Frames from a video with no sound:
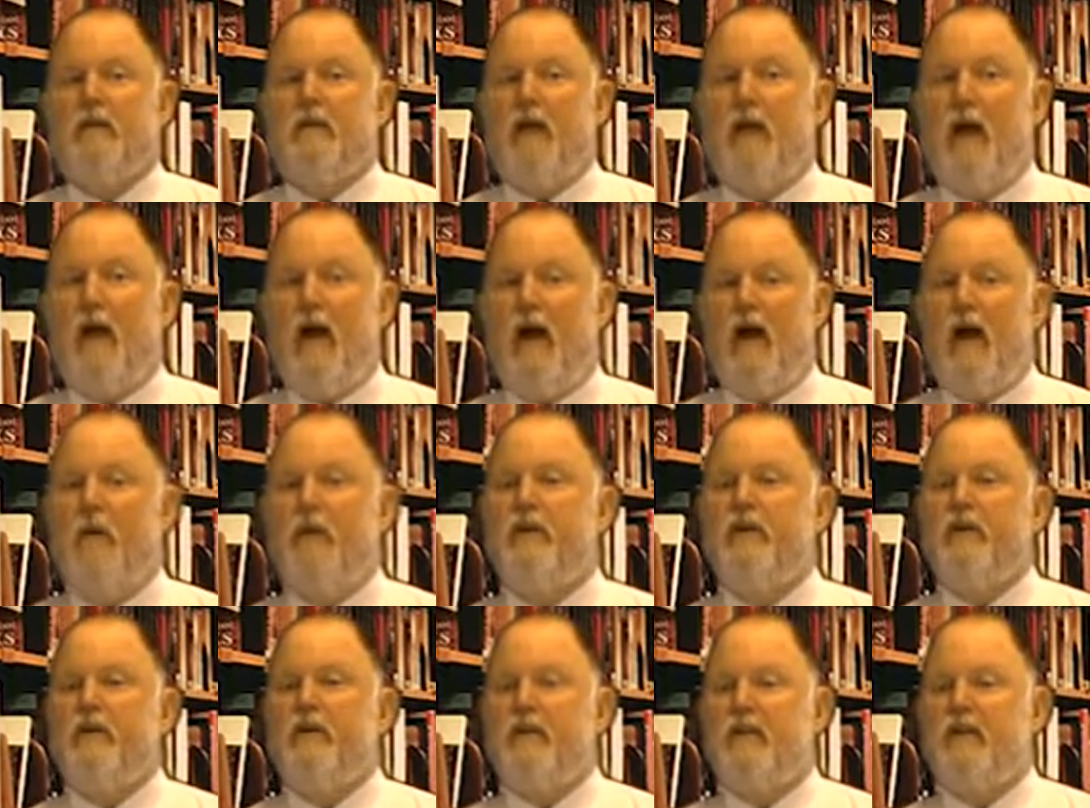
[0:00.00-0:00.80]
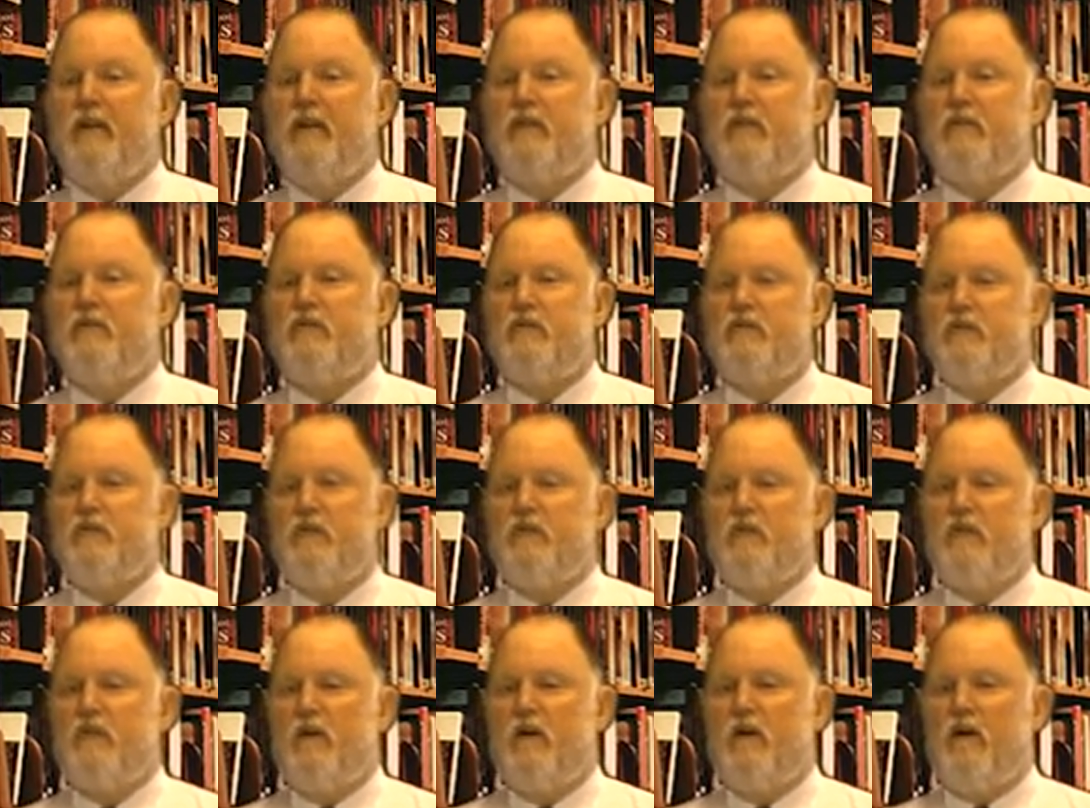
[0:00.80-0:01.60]
How intense
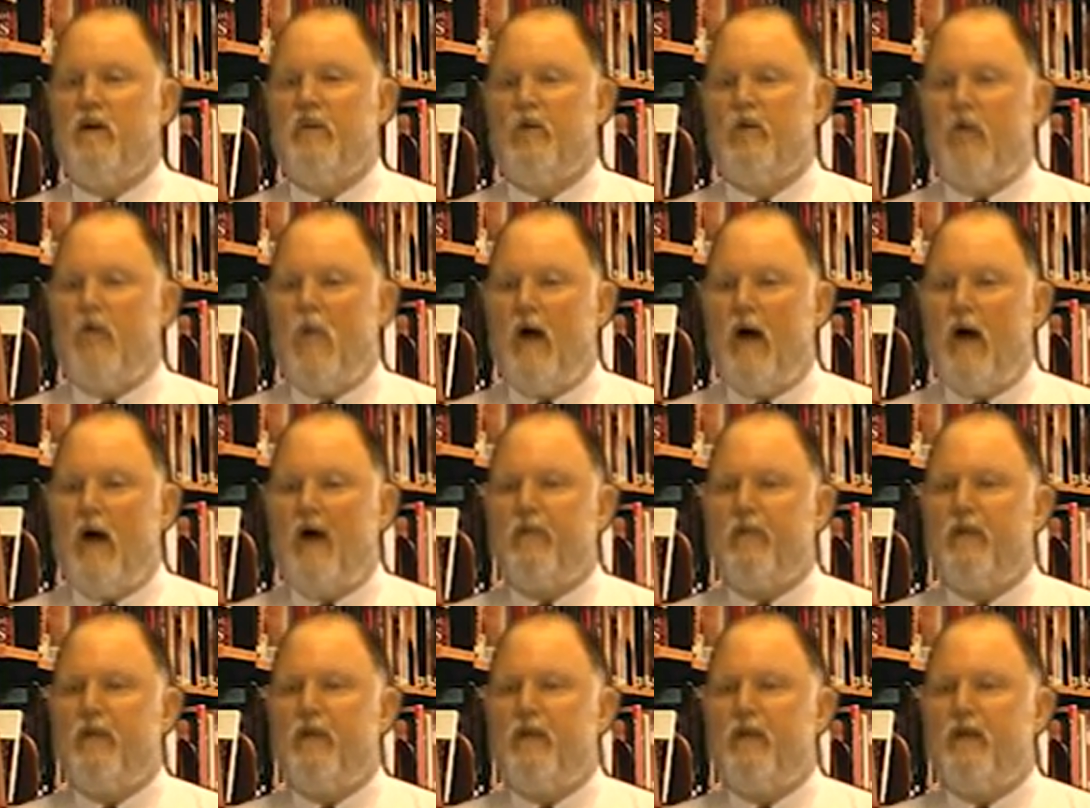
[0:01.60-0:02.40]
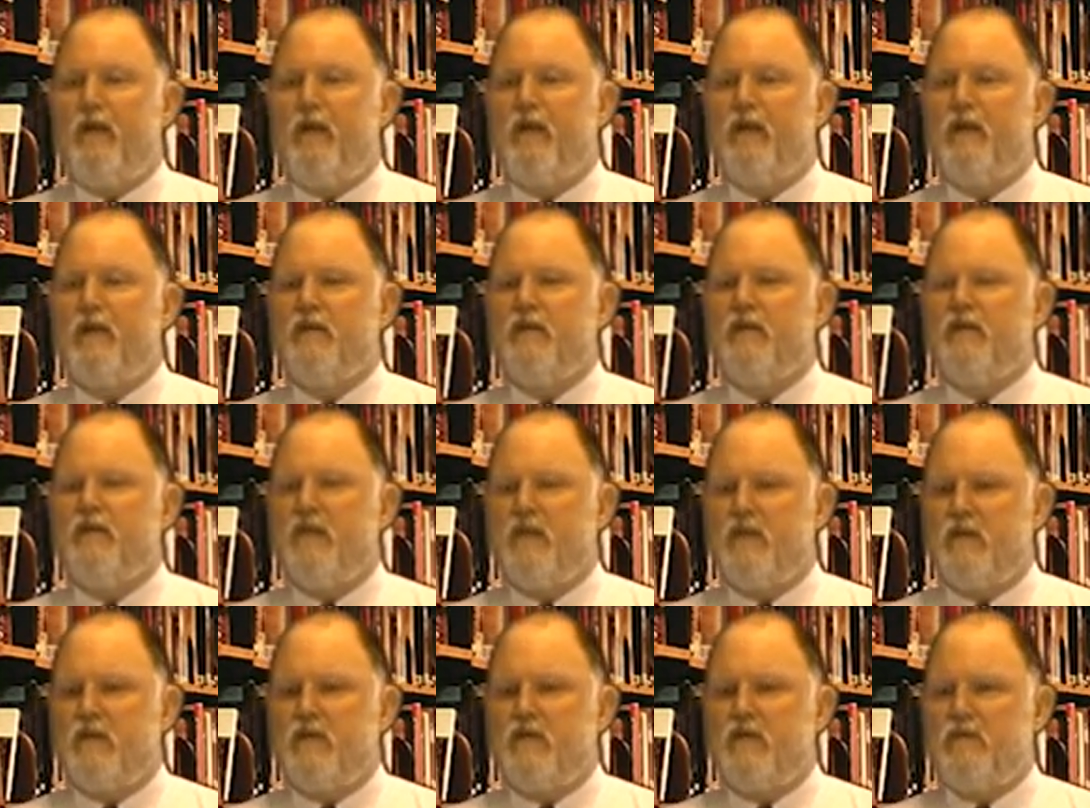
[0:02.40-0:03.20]
of a rivalry
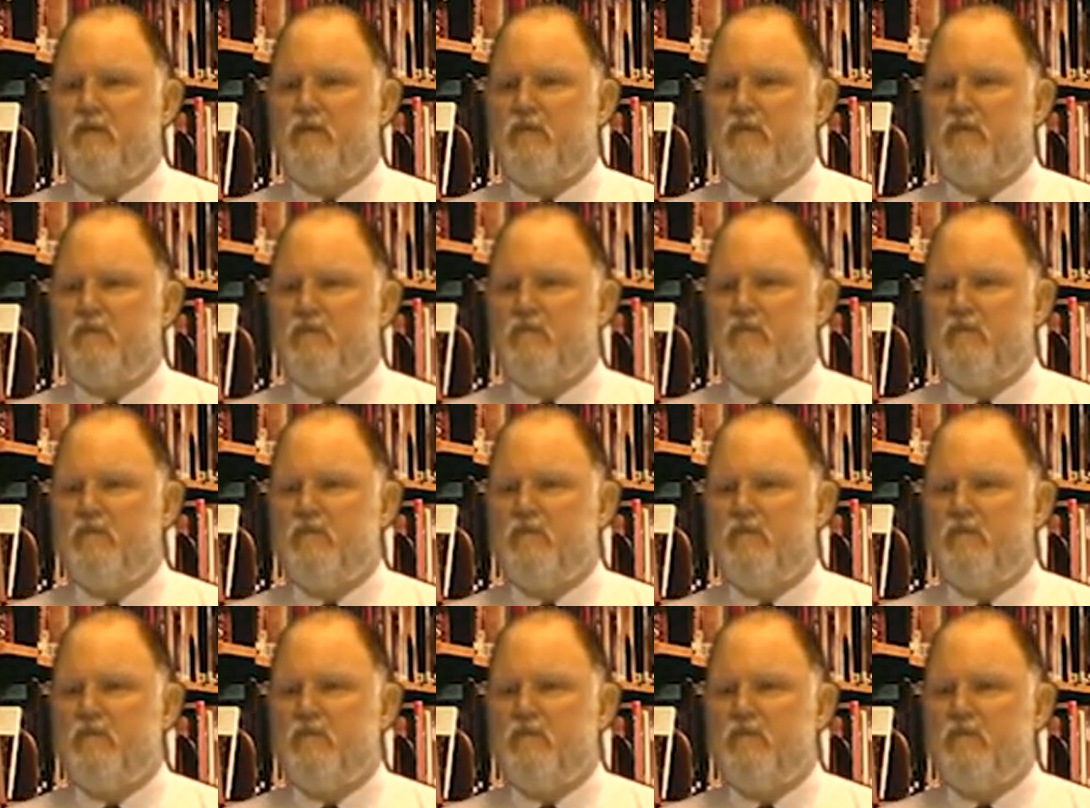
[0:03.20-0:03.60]
exists?